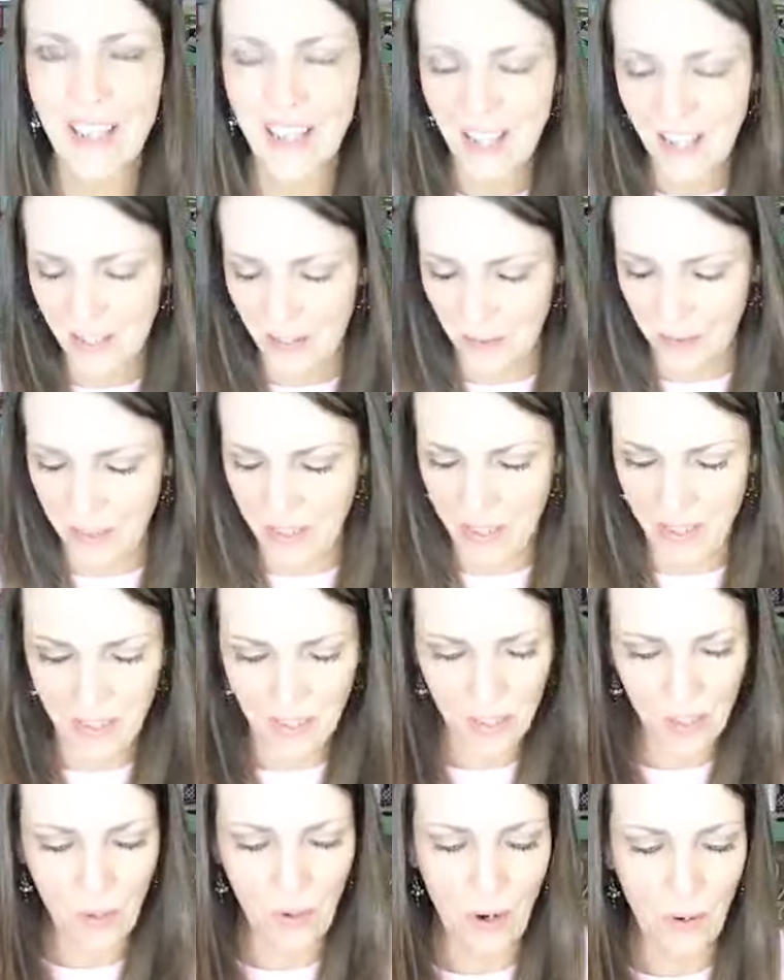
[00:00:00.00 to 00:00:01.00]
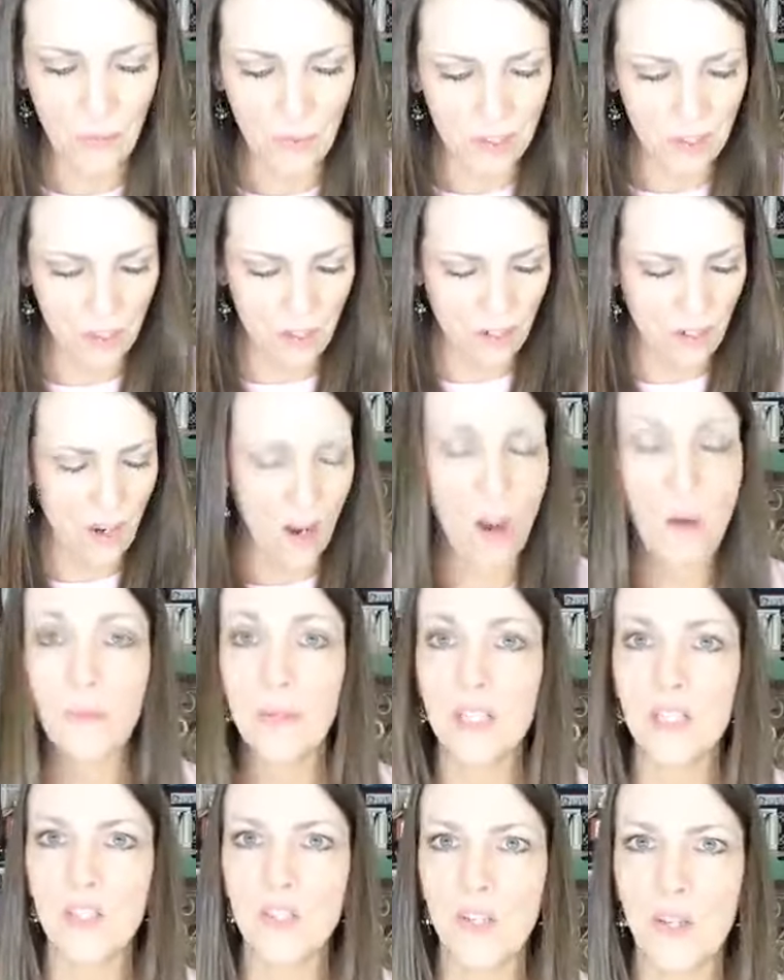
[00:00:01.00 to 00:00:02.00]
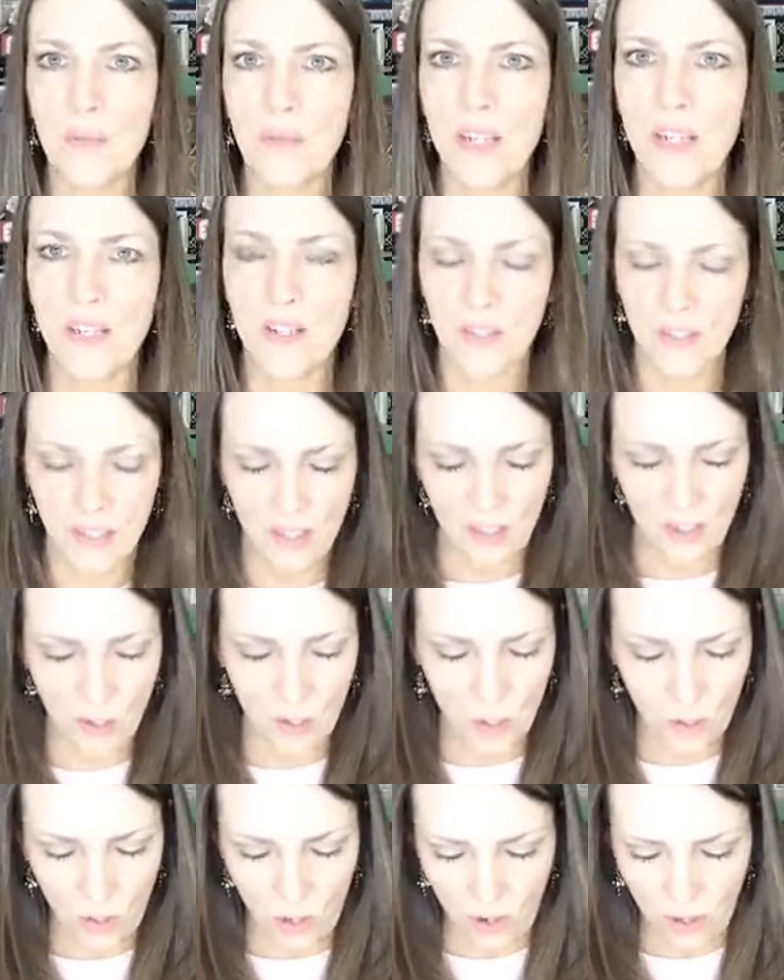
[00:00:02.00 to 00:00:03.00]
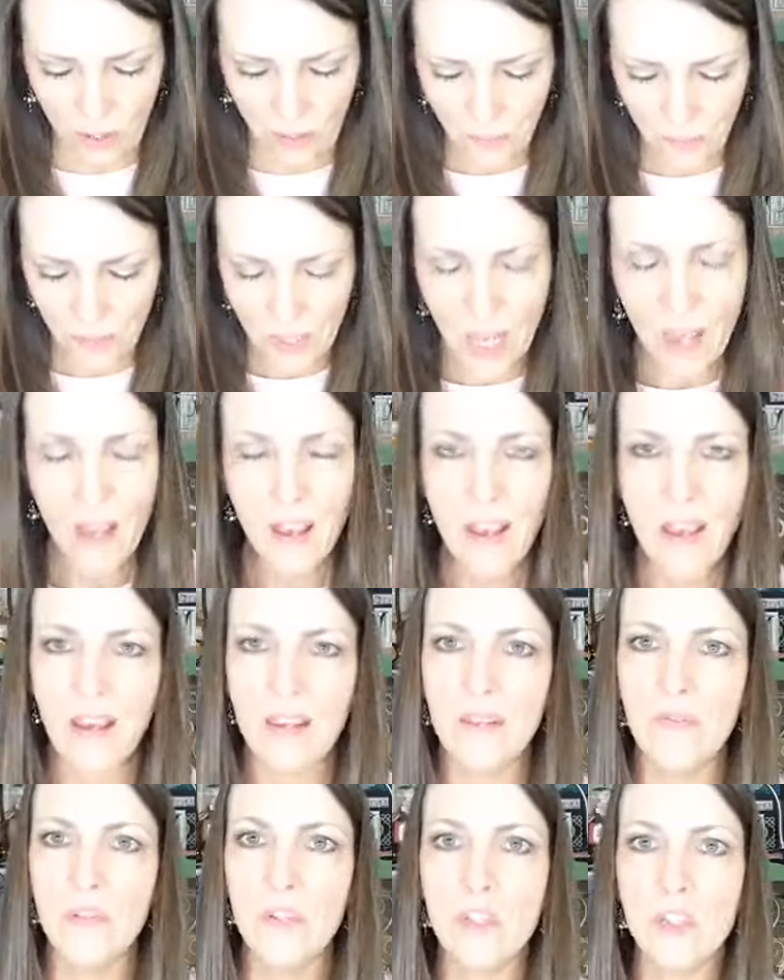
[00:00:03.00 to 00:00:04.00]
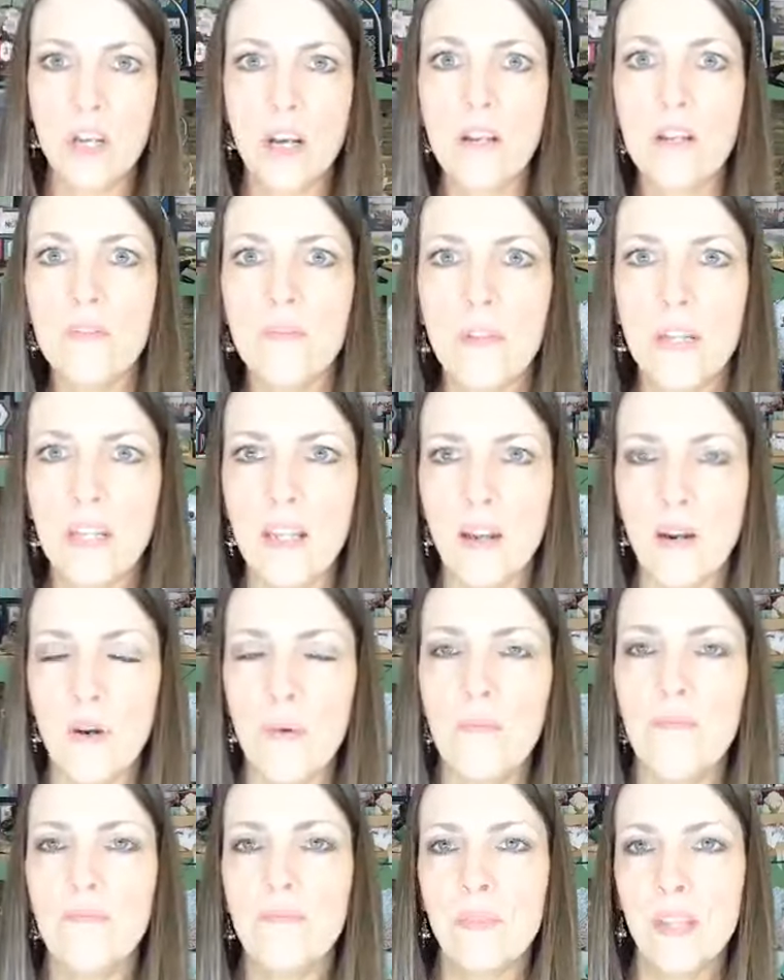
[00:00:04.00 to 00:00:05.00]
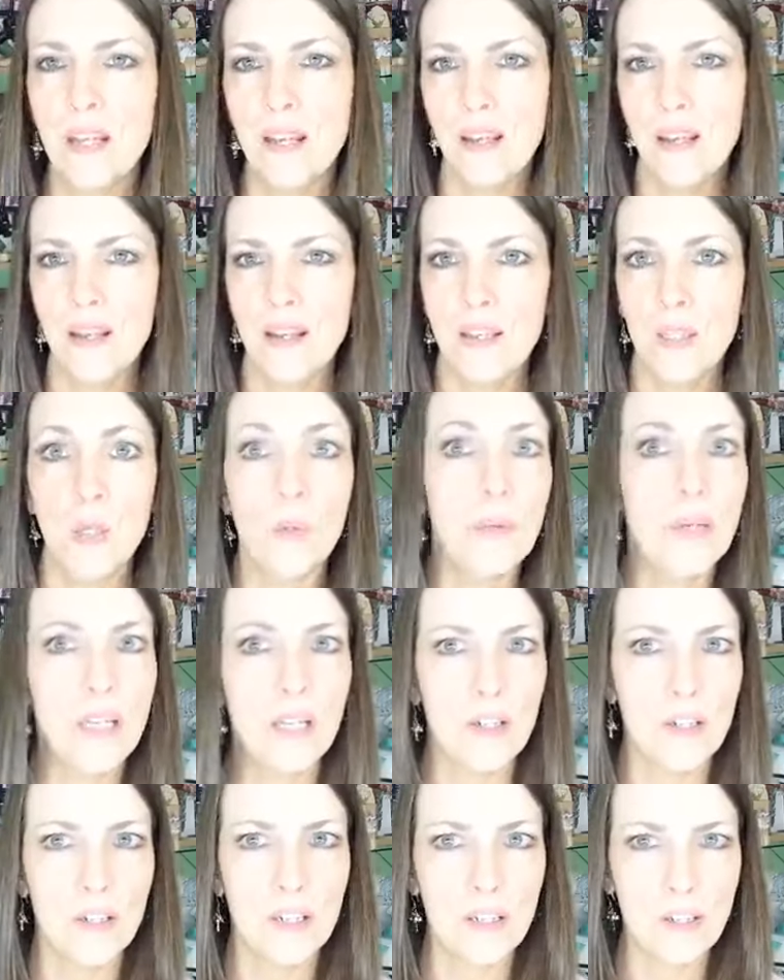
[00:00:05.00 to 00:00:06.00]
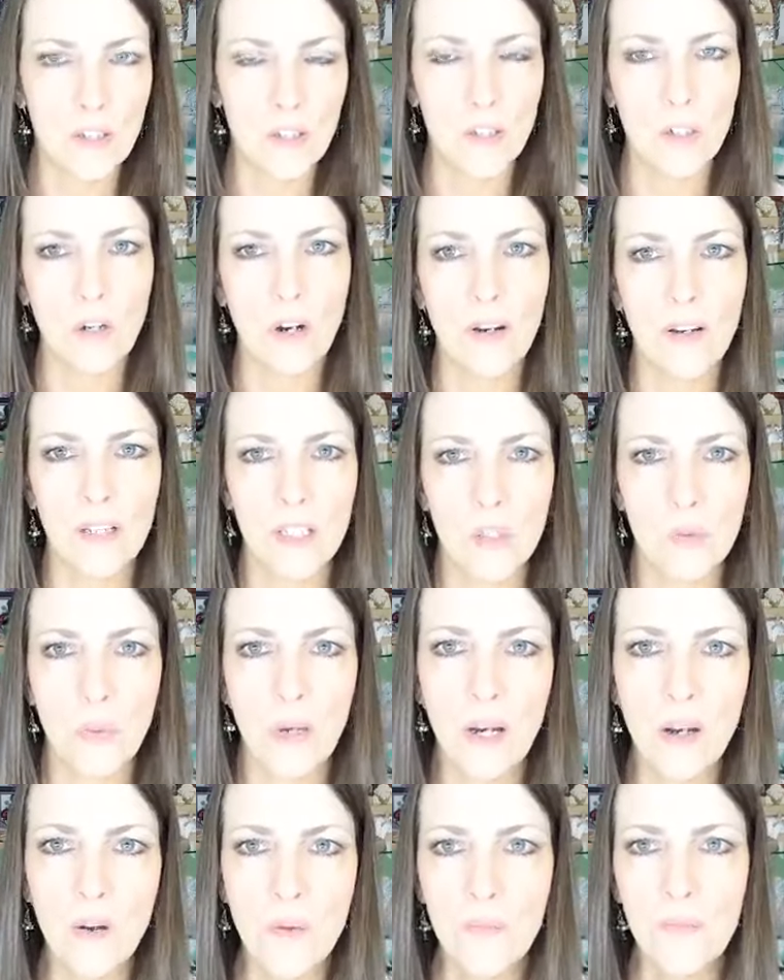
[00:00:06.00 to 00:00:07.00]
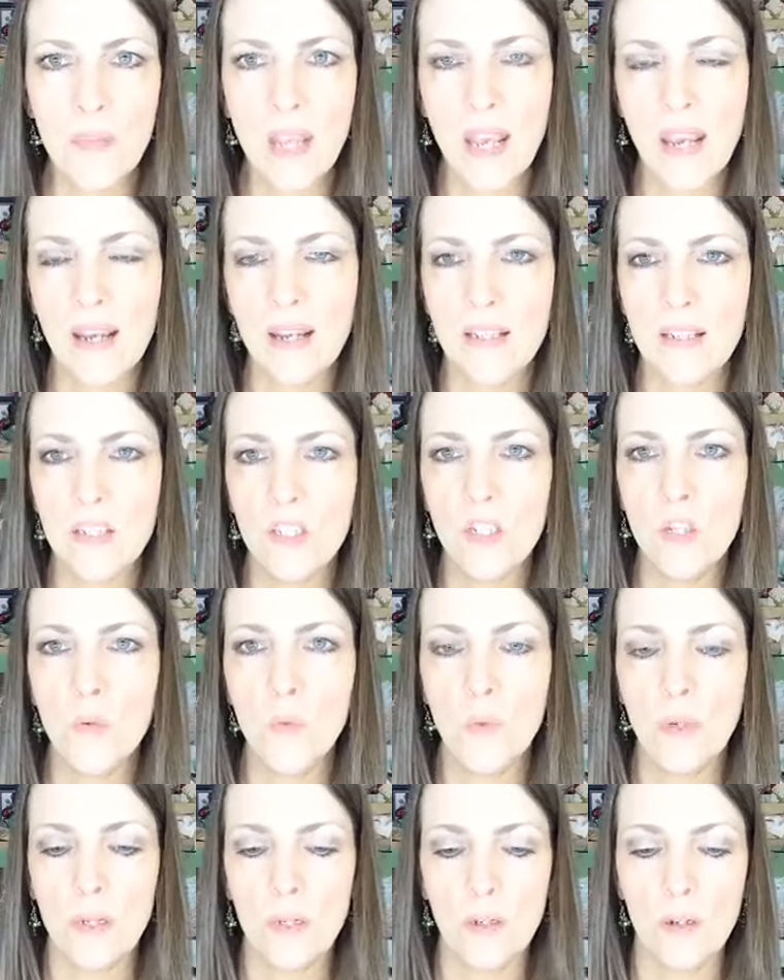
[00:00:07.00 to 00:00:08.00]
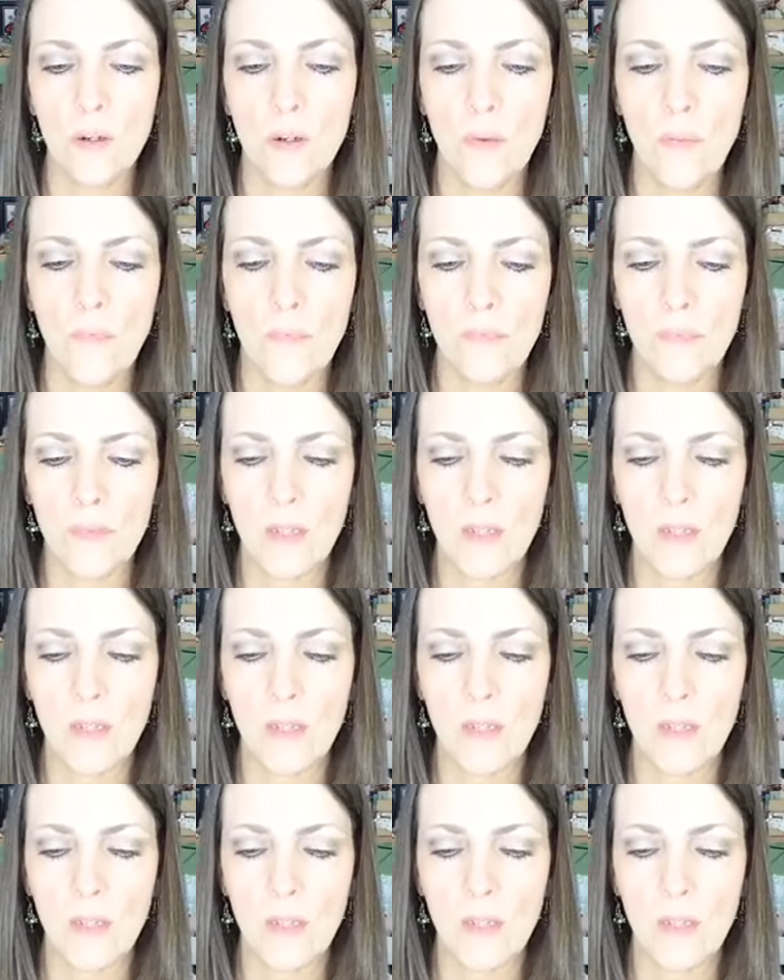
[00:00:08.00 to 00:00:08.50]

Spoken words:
yet, I don't think, so I want y'all to comment so you can be entered into the drawing. And if you share the video, you'll be entered into the drawing as well, and you will,